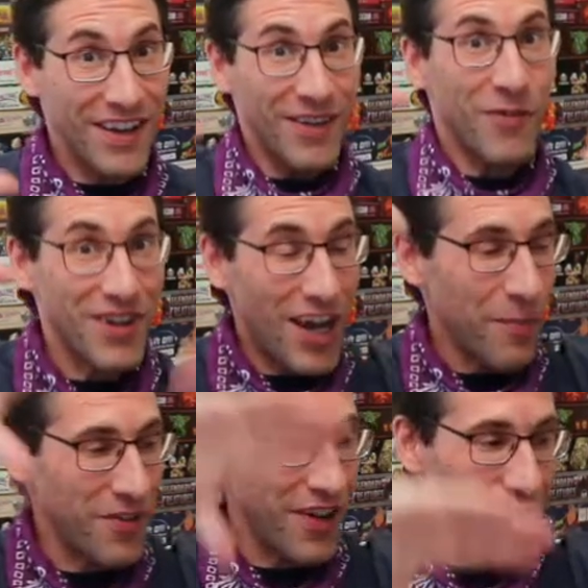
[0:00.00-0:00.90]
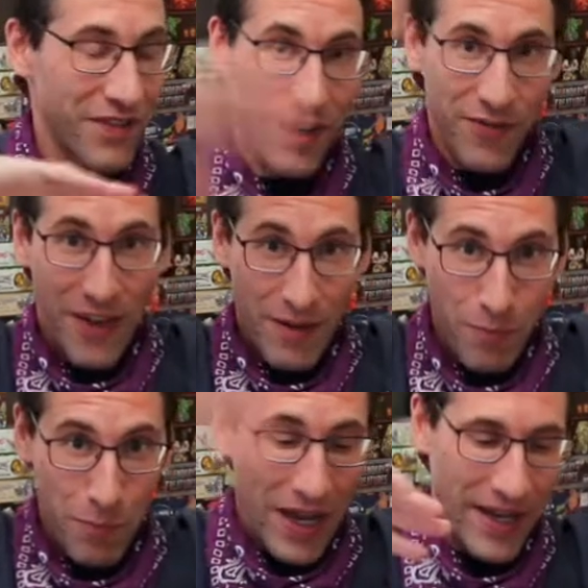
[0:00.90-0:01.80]
one copy left, and I was like,
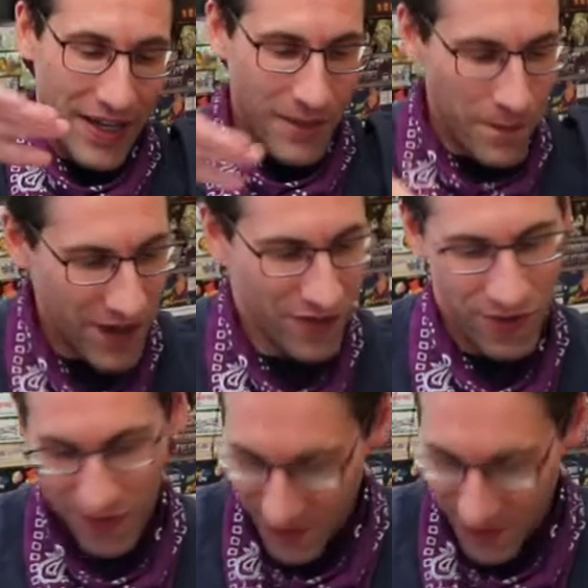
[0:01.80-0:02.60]
buying it. So